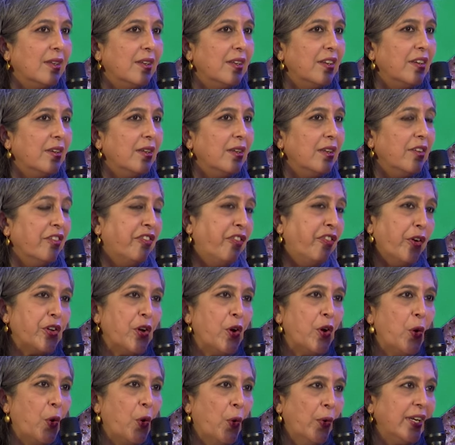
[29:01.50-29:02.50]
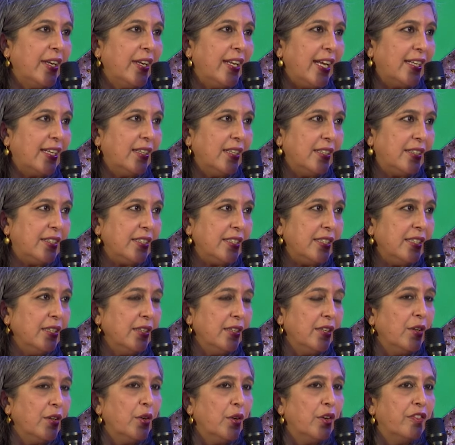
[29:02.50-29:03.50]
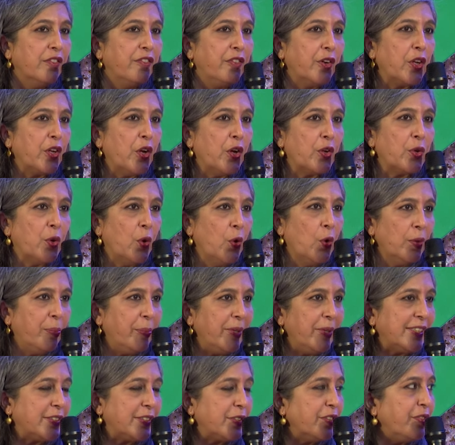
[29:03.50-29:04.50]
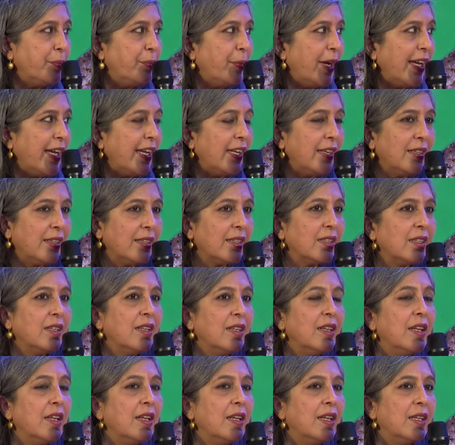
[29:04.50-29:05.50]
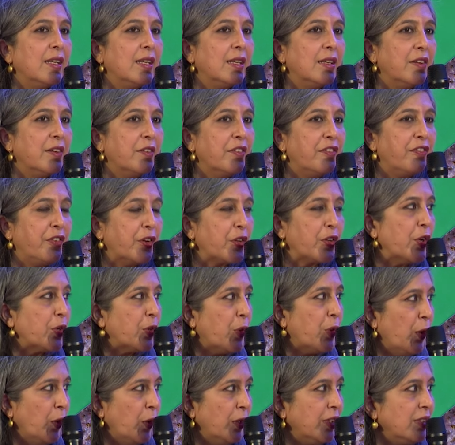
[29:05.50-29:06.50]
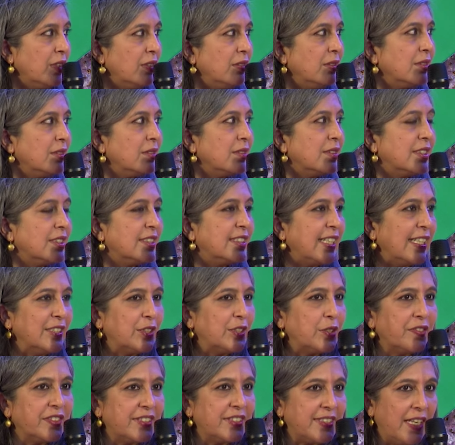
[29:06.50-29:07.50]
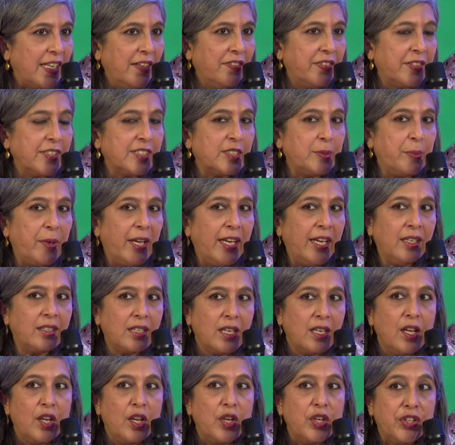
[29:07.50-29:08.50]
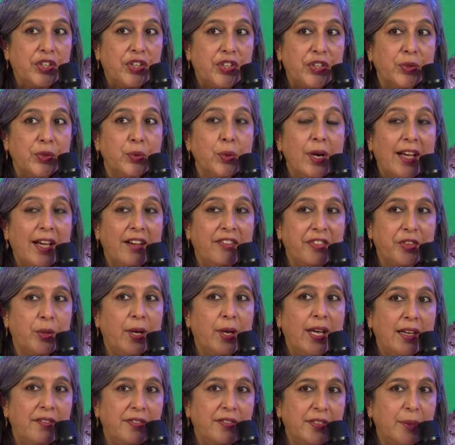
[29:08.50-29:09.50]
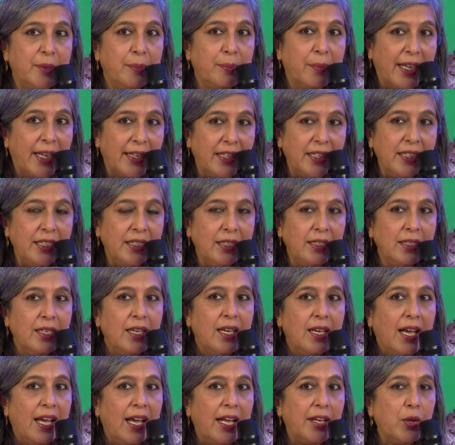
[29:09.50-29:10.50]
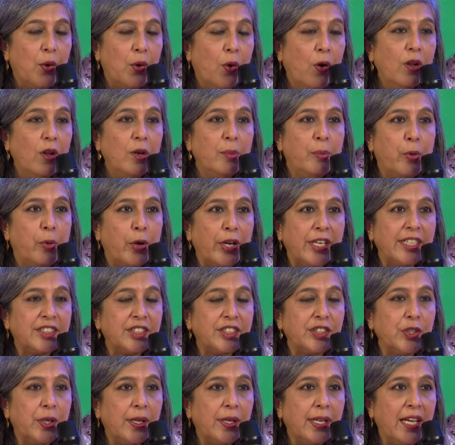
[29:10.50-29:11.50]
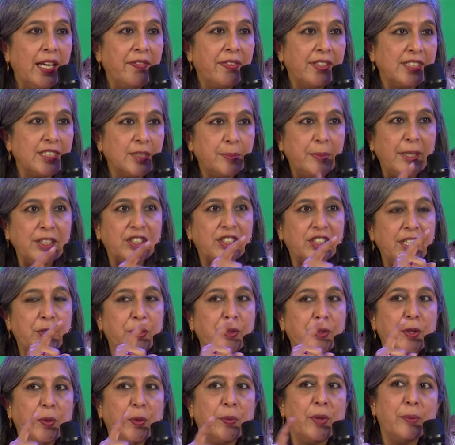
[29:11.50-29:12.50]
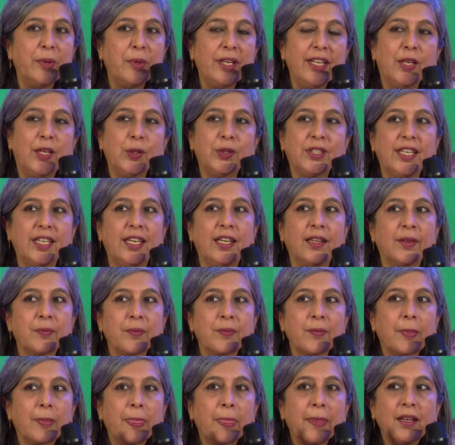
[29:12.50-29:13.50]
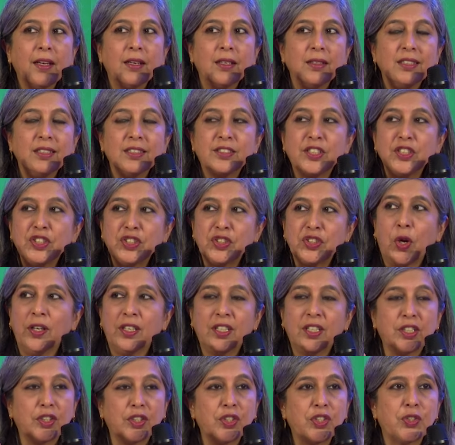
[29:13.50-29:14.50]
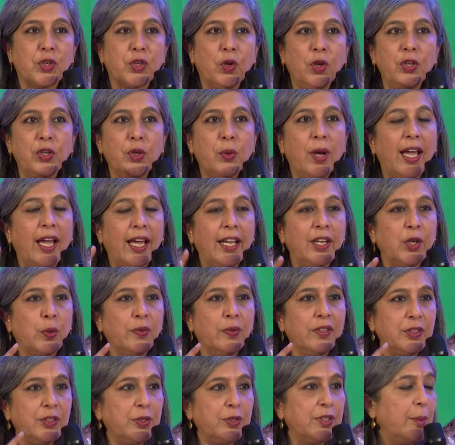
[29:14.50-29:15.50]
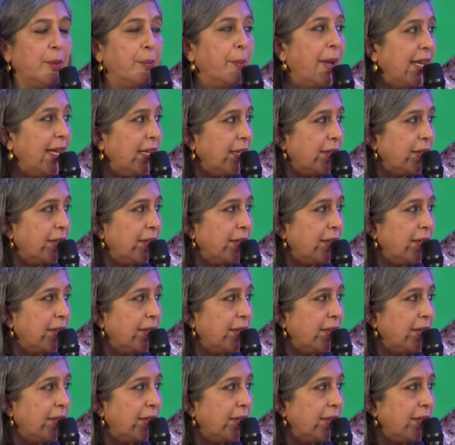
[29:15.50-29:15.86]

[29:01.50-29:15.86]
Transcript: for your own dignity, for your own peace of mind, for your own sense of self respect, you have to have the money at all points in your life, and especially to the women out there. This is not control you hand over to the men.